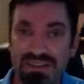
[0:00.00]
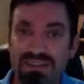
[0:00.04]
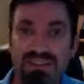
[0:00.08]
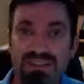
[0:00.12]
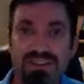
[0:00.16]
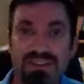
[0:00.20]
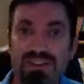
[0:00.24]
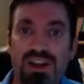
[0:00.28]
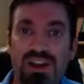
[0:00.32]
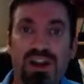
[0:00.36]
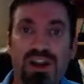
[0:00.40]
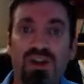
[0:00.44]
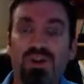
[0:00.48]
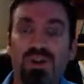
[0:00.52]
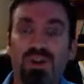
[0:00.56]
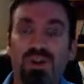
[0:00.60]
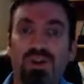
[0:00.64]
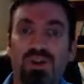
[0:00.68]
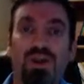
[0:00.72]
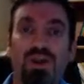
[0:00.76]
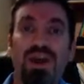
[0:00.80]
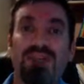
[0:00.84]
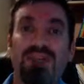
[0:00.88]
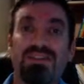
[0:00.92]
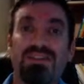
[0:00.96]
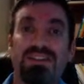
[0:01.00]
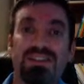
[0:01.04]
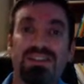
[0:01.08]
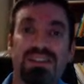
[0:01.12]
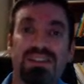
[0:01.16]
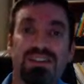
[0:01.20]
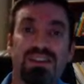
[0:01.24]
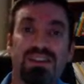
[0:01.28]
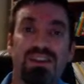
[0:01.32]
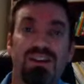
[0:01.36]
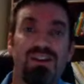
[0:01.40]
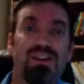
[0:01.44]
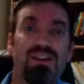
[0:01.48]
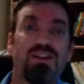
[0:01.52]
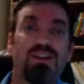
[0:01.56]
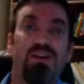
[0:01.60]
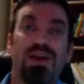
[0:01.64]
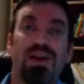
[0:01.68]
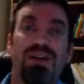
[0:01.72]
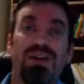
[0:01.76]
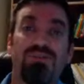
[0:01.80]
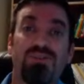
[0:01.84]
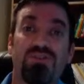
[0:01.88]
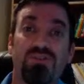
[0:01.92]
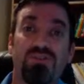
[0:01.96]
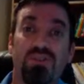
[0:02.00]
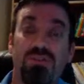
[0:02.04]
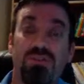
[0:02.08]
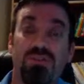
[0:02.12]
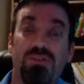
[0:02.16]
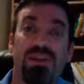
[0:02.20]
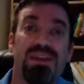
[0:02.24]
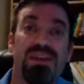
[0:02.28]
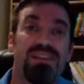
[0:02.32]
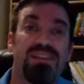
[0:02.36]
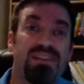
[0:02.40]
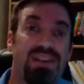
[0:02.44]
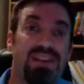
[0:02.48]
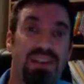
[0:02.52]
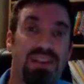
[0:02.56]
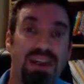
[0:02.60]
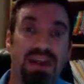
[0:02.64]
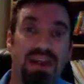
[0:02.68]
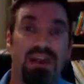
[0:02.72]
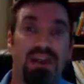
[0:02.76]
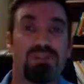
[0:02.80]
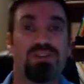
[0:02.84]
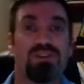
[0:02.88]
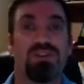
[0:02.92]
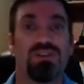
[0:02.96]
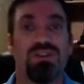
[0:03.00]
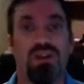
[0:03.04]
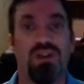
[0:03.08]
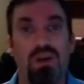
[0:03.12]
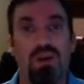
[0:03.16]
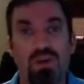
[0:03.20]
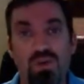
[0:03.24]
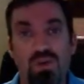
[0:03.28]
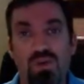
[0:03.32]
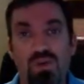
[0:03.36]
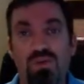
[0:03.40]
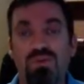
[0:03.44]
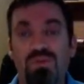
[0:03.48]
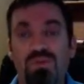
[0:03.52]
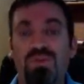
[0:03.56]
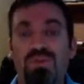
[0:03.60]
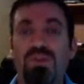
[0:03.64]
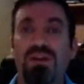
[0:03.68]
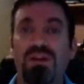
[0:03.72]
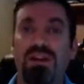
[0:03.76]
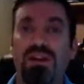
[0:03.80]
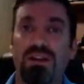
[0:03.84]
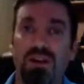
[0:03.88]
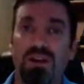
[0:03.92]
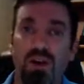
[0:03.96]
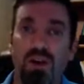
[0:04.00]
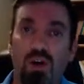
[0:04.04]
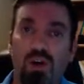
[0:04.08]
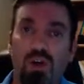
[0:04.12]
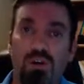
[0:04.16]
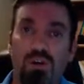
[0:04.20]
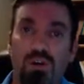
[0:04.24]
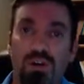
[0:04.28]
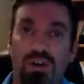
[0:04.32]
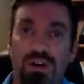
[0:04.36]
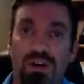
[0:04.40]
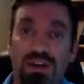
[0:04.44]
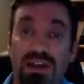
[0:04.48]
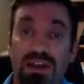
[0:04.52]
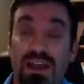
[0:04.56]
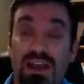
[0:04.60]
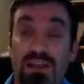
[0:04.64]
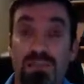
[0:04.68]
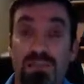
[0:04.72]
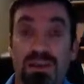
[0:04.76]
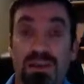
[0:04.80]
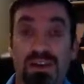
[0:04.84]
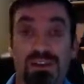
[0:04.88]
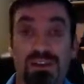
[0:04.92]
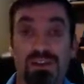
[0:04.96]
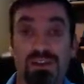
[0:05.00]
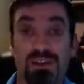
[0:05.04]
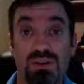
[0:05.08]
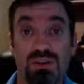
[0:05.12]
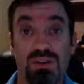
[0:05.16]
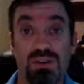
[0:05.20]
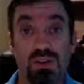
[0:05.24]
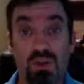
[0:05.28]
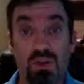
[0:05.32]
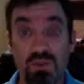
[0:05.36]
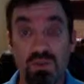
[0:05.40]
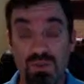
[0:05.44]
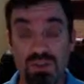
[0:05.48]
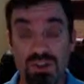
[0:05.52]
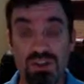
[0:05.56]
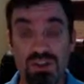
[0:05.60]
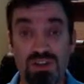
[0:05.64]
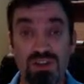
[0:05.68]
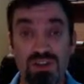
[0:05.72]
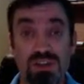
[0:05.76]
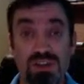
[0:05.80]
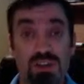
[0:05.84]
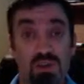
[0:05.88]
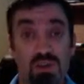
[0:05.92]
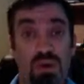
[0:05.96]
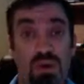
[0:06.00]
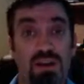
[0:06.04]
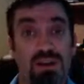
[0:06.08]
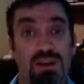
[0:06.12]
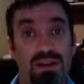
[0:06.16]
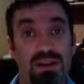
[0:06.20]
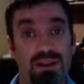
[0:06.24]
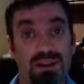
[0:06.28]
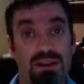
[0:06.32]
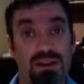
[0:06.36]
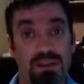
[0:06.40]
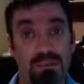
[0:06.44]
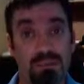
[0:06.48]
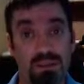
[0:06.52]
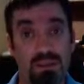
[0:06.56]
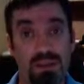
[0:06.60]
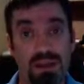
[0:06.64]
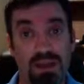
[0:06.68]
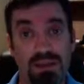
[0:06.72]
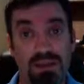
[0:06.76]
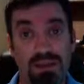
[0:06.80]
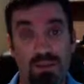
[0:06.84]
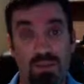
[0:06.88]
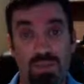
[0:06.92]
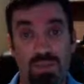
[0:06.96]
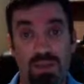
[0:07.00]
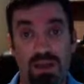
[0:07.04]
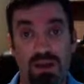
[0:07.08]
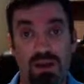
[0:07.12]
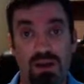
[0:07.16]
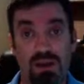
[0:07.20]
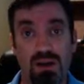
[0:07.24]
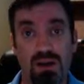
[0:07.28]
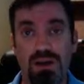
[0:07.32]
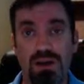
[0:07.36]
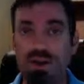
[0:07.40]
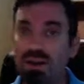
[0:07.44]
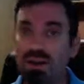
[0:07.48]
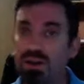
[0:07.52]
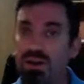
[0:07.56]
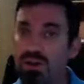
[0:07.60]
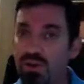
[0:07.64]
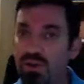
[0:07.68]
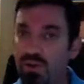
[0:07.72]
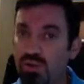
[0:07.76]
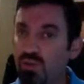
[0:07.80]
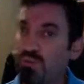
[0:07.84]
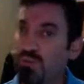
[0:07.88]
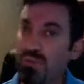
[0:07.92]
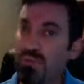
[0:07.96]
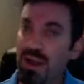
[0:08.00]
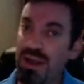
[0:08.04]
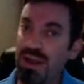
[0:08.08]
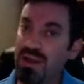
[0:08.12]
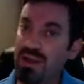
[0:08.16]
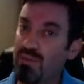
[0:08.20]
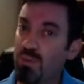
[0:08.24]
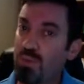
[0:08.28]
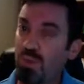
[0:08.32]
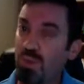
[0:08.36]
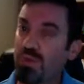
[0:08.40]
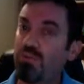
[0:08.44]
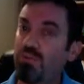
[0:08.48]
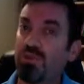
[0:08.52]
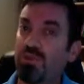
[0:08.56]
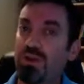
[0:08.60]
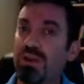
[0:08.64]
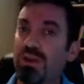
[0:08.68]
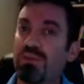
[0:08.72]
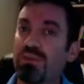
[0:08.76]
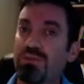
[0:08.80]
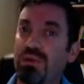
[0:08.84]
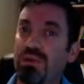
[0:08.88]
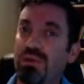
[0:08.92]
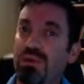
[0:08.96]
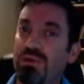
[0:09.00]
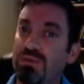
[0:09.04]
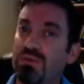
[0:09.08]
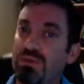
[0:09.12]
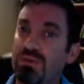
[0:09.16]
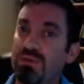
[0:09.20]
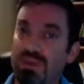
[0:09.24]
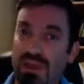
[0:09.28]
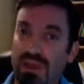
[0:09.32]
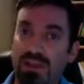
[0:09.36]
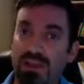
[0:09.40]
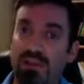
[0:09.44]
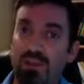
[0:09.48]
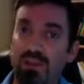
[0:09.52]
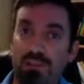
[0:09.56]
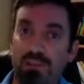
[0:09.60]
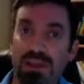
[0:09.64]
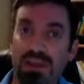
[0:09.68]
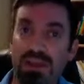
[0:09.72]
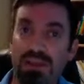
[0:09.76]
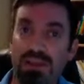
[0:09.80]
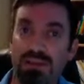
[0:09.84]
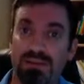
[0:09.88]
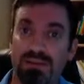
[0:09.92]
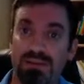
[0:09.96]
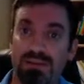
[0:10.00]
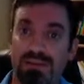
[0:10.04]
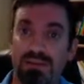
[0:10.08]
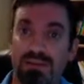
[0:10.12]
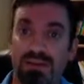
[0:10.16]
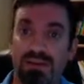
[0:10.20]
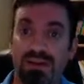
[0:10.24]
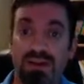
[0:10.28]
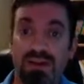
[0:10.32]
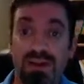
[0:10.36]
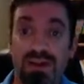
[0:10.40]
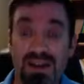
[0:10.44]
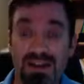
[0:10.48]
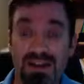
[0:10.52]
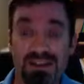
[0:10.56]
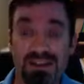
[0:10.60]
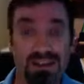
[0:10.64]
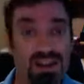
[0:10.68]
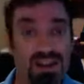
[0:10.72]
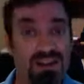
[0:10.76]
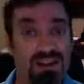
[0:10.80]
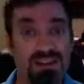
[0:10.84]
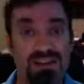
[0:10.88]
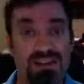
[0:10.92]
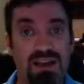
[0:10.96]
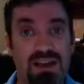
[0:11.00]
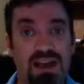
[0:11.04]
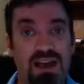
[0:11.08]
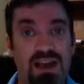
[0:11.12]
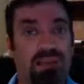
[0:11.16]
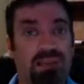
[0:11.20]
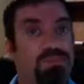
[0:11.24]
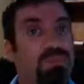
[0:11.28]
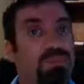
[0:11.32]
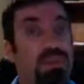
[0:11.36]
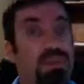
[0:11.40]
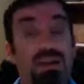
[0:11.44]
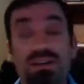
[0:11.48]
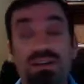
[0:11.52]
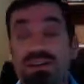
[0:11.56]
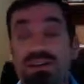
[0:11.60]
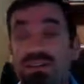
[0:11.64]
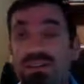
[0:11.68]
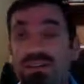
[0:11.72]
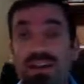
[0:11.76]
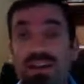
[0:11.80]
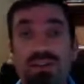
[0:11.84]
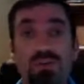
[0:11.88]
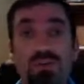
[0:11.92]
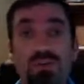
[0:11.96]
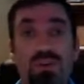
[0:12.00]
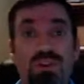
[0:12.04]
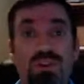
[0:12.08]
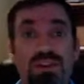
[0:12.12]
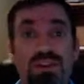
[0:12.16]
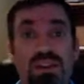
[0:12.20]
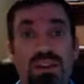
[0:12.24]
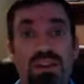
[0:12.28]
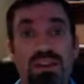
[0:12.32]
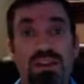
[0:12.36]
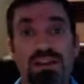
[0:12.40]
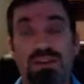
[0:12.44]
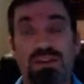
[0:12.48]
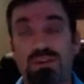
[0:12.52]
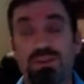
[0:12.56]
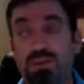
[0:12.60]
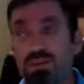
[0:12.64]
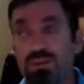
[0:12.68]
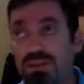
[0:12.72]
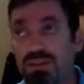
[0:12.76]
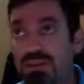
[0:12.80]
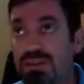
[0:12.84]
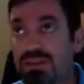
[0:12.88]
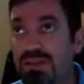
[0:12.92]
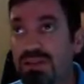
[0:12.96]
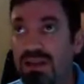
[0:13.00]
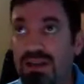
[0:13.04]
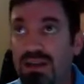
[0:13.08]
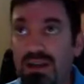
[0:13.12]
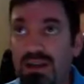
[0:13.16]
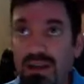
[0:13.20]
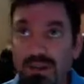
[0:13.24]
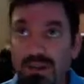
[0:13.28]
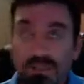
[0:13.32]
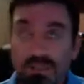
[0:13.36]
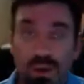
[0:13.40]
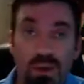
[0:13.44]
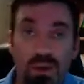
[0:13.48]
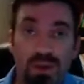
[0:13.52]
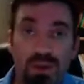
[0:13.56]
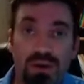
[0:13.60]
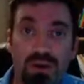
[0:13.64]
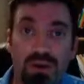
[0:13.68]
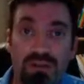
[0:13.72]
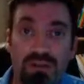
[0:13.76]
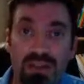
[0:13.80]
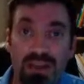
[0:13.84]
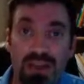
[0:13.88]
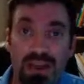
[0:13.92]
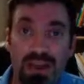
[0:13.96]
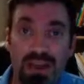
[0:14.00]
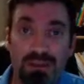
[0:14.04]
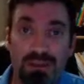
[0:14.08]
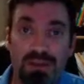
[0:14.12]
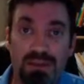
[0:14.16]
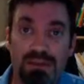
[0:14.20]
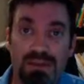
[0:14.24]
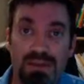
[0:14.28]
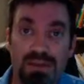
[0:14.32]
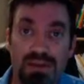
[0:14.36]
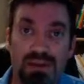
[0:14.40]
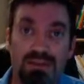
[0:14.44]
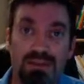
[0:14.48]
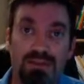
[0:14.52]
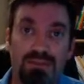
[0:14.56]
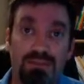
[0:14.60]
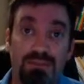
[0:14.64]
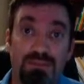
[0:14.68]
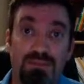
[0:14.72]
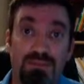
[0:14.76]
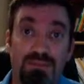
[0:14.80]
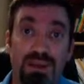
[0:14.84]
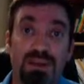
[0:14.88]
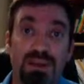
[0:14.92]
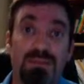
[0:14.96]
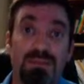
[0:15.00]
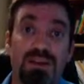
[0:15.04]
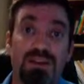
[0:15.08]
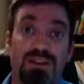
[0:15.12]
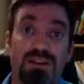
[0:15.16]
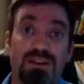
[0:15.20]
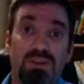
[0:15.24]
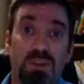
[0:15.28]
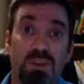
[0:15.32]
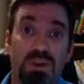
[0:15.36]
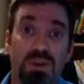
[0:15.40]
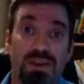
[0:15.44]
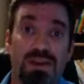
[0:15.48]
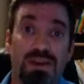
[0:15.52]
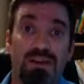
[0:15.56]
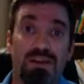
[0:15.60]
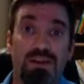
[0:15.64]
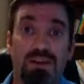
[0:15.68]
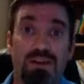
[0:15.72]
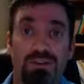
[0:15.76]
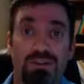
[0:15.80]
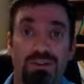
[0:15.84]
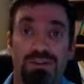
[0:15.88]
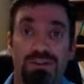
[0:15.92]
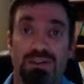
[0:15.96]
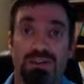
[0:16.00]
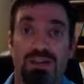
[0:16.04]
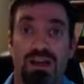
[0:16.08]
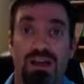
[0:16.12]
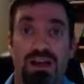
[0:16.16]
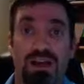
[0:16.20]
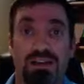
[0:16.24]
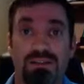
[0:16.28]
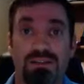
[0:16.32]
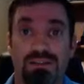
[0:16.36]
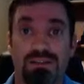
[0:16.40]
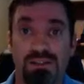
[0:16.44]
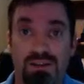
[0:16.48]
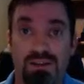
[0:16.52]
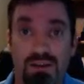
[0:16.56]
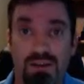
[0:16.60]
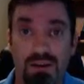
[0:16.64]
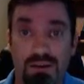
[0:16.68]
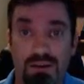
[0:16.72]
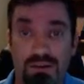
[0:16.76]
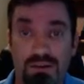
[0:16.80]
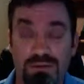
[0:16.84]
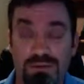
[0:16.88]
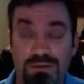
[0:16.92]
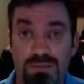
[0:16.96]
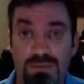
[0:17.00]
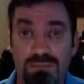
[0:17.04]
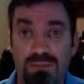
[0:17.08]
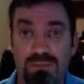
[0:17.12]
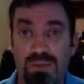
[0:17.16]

No, you have to sit there and you have to repeat that action over and over again, because eventually you want to get to the place where you make more free throws than you miss. And it takes time. Same with tennis. Let's take a component of the game in tennis. Maybe it's working on your slice serve.